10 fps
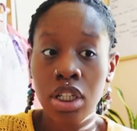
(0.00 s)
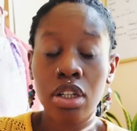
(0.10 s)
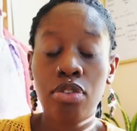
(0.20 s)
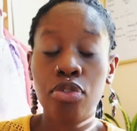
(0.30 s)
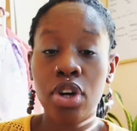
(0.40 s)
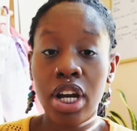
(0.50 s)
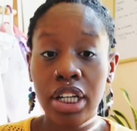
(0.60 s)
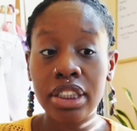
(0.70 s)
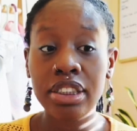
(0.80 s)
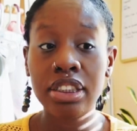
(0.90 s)
for
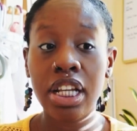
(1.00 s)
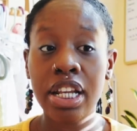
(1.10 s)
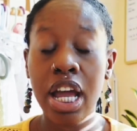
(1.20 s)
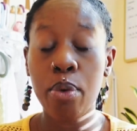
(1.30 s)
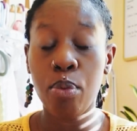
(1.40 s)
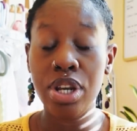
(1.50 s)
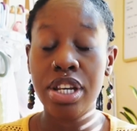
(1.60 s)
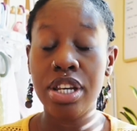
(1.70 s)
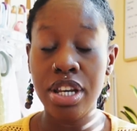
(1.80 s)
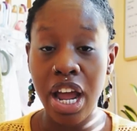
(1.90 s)
us that we
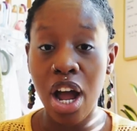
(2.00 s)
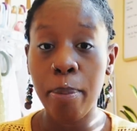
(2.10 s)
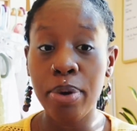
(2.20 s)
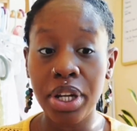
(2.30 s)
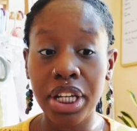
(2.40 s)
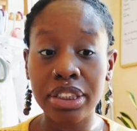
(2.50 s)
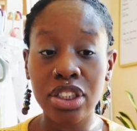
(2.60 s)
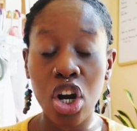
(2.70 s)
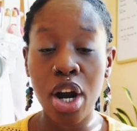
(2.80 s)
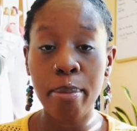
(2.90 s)
now put
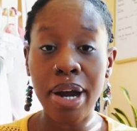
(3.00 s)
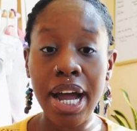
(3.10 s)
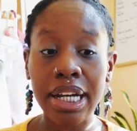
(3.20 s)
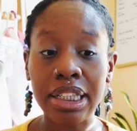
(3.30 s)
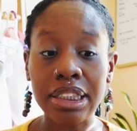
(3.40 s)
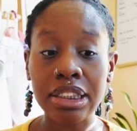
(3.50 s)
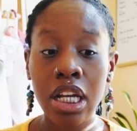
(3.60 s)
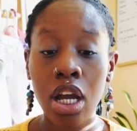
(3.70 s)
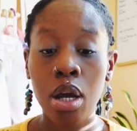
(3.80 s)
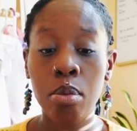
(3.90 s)
into our bodies.
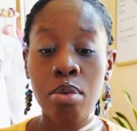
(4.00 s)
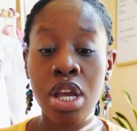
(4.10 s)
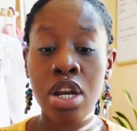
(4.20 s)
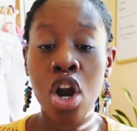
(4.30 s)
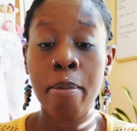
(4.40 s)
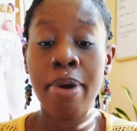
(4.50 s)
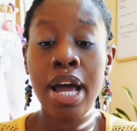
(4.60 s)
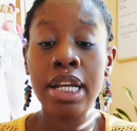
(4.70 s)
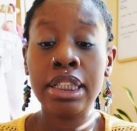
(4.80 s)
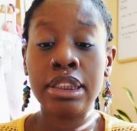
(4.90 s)
And our
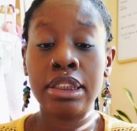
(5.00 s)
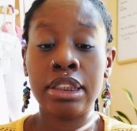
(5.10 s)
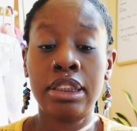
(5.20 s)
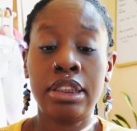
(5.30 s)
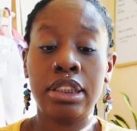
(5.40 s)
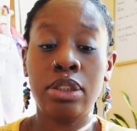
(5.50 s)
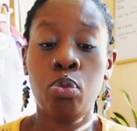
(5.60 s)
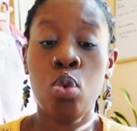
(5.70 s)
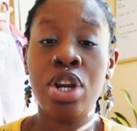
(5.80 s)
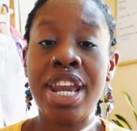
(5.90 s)
bodies
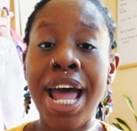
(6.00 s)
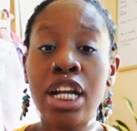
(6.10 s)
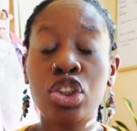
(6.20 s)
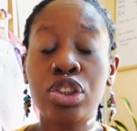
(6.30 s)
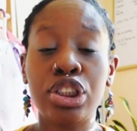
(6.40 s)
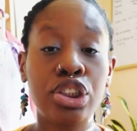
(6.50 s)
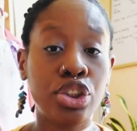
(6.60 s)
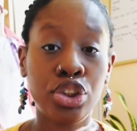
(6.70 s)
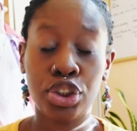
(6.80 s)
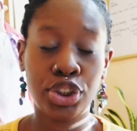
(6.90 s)
would naturally
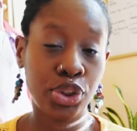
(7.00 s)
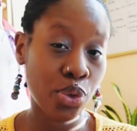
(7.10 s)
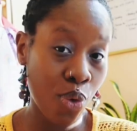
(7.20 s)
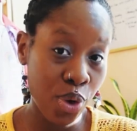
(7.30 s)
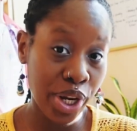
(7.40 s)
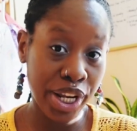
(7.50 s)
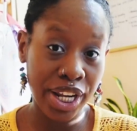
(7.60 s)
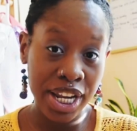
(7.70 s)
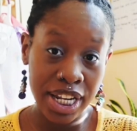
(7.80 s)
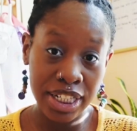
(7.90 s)

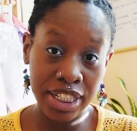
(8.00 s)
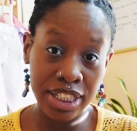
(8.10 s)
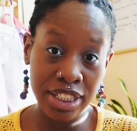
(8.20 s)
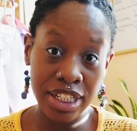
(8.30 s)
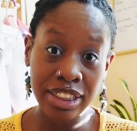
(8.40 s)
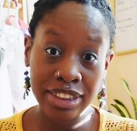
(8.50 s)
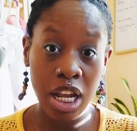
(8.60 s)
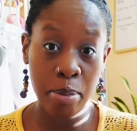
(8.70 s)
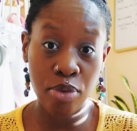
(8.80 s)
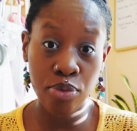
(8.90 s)
destroy this
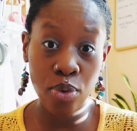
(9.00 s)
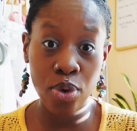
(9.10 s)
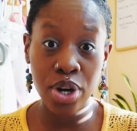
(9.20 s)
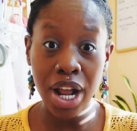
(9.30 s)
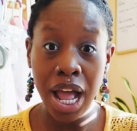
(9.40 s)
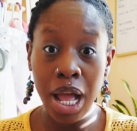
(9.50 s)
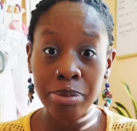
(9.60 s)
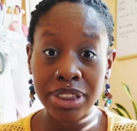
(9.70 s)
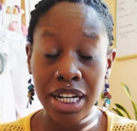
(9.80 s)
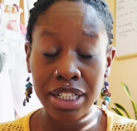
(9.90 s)
type of foreign
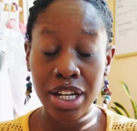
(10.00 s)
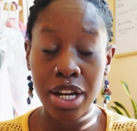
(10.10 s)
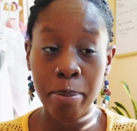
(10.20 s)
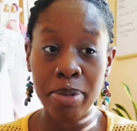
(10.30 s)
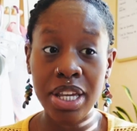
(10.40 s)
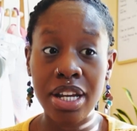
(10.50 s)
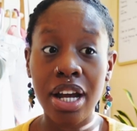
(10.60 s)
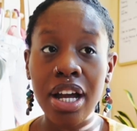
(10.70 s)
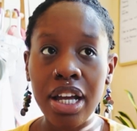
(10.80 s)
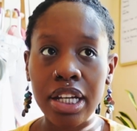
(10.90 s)
object,
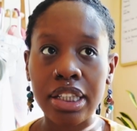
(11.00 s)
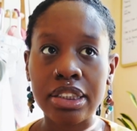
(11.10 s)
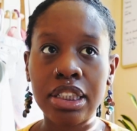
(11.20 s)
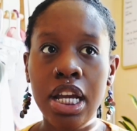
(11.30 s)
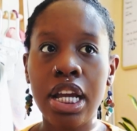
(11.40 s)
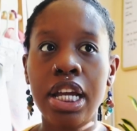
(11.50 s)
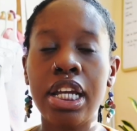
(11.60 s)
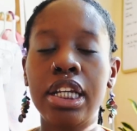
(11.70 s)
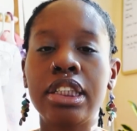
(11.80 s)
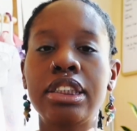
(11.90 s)
because
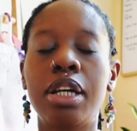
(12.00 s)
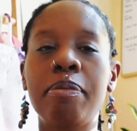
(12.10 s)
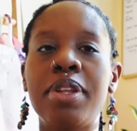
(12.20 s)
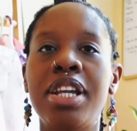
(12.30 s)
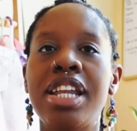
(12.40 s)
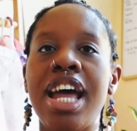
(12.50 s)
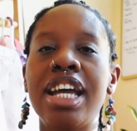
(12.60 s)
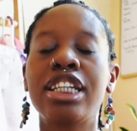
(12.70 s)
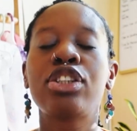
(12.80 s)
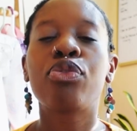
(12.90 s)
it is something
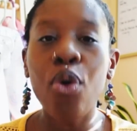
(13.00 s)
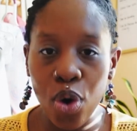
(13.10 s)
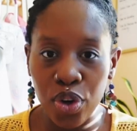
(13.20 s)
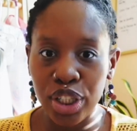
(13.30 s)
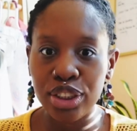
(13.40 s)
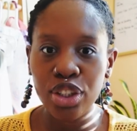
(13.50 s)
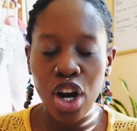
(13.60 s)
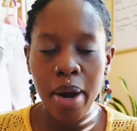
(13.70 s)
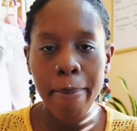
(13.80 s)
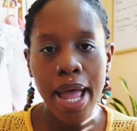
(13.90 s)
that is foreign to
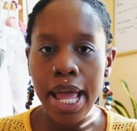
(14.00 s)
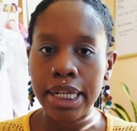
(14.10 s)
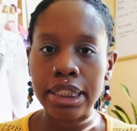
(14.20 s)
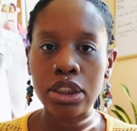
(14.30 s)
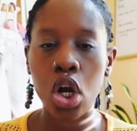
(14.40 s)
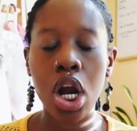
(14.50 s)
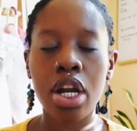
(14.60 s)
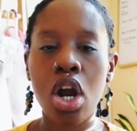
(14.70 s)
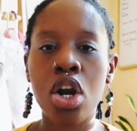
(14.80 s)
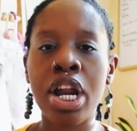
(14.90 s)
our body. So
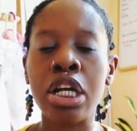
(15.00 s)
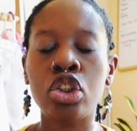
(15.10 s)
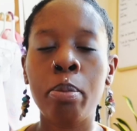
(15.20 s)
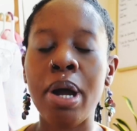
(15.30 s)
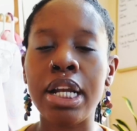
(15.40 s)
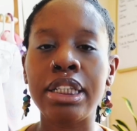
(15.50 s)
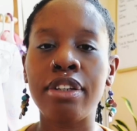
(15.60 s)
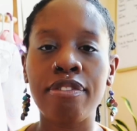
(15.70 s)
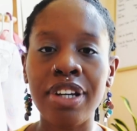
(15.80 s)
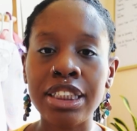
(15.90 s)
our natural body
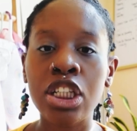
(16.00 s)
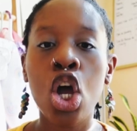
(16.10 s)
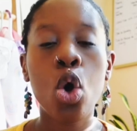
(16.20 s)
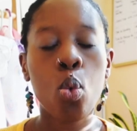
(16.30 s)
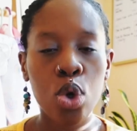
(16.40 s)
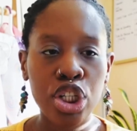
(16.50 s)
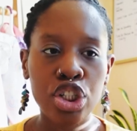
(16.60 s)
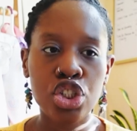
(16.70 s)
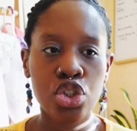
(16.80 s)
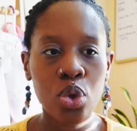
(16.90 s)
defense would
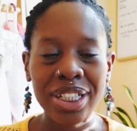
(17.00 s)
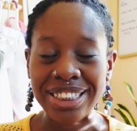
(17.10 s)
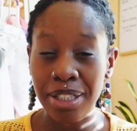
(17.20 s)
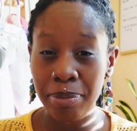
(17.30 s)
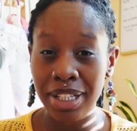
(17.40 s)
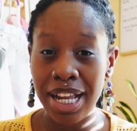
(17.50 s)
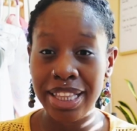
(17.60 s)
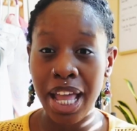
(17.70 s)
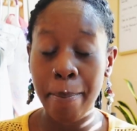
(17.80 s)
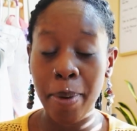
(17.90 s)
destroy something like
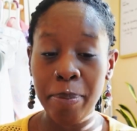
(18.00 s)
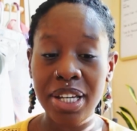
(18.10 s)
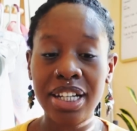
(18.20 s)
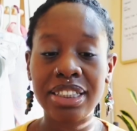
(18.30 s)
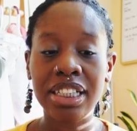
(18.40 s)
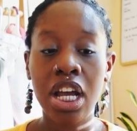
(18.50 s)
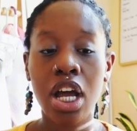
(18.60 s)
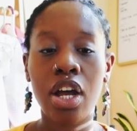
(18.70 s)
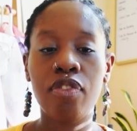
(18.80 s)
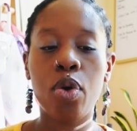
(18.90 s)
that. But because
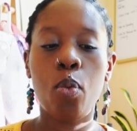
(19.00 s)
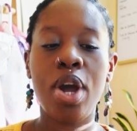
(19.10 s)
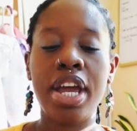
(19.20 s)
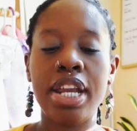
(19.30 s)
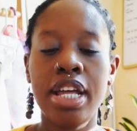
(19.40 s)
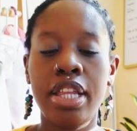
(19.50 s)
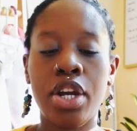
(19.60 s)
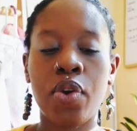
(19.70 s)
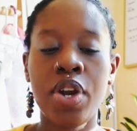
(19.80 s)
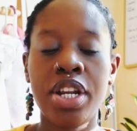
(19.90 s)
of the way that they
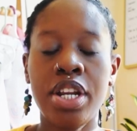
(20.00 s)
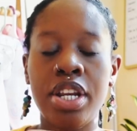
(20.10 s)
create the